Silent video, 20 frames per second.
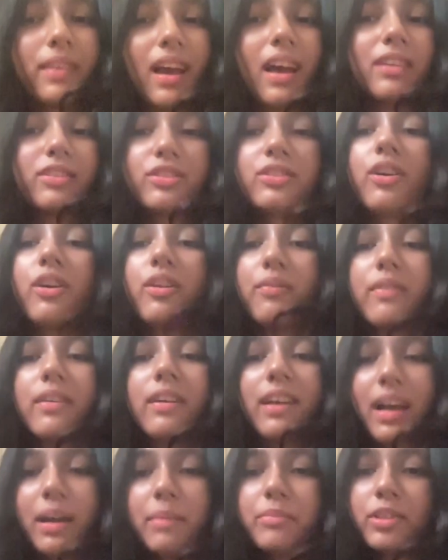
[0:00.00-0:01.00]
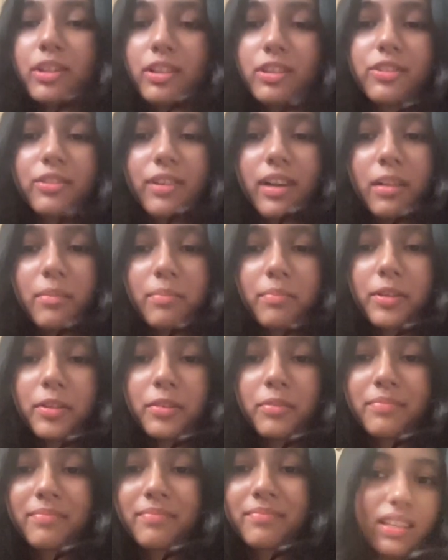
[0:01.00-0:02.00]
Yeah, don't worry, I'm here to help
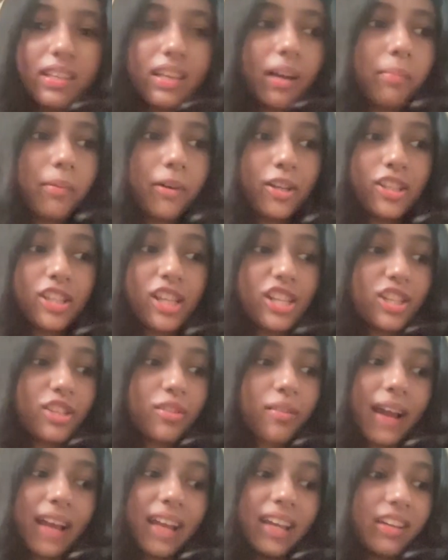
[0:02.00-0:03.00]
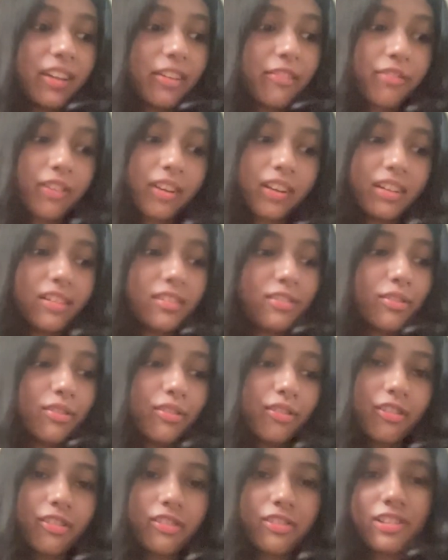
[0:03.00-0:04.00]
you. Yeah, because it's quite difficult to
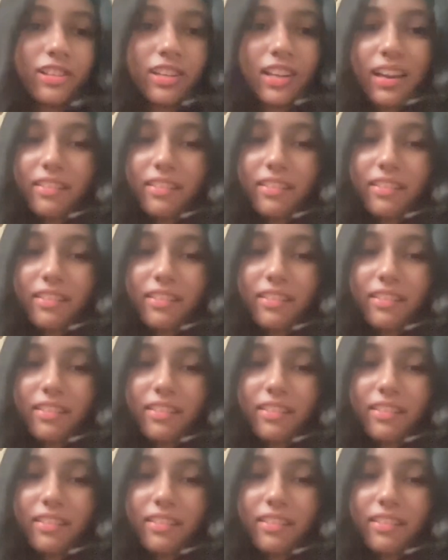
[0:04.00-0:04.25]
crochet.